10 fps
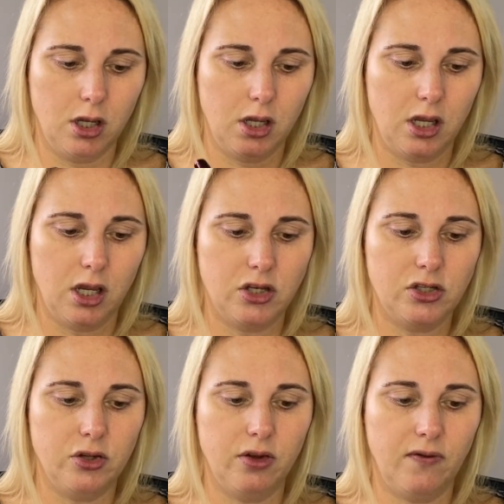
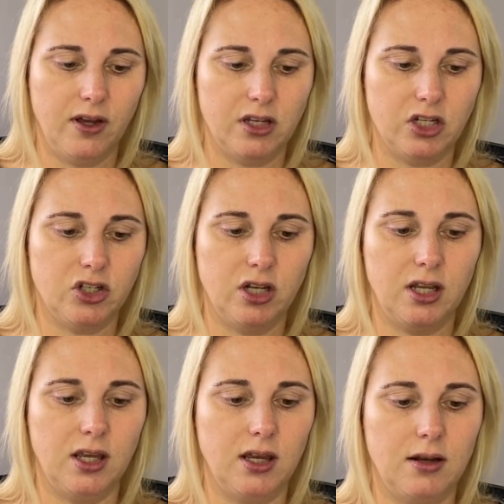into the foundation
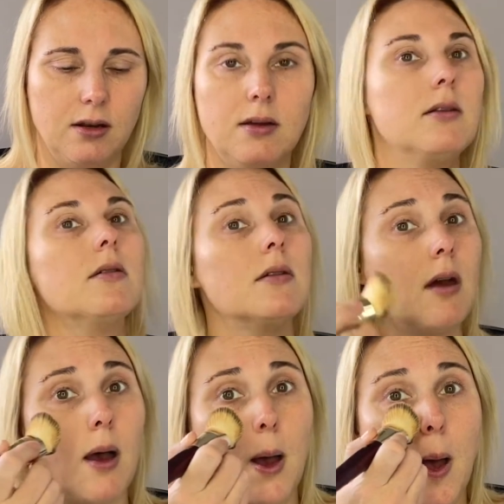and get
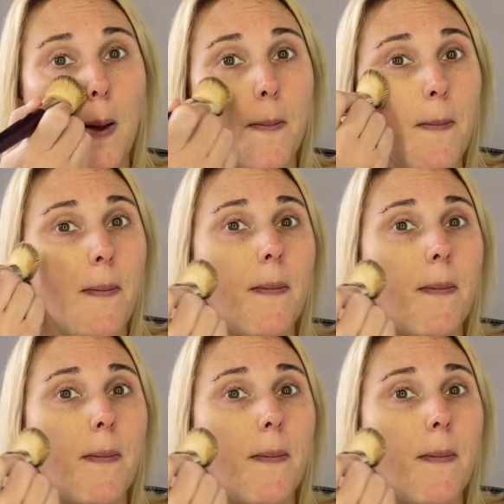um,